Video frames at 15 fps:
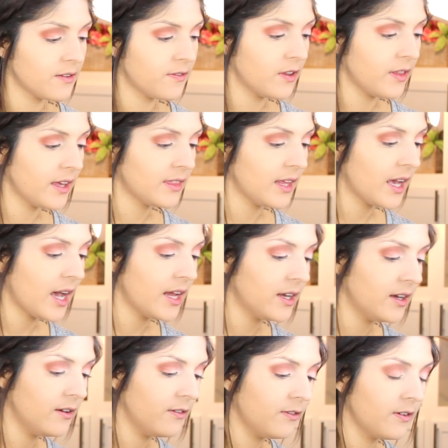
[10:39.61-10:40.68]
I feel like they
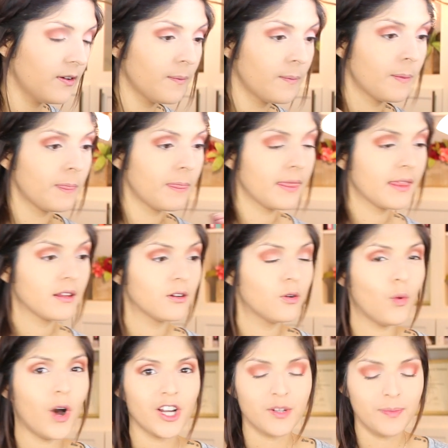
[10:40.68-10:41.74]
kind of
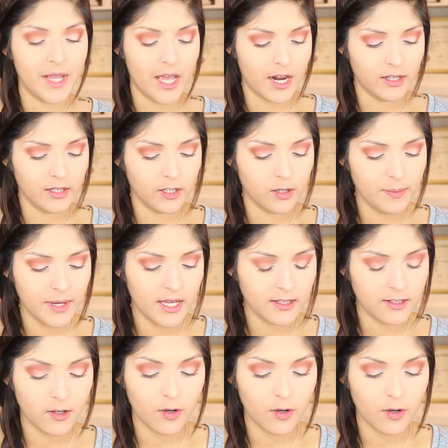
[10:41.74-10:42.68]
wash me out a little bit.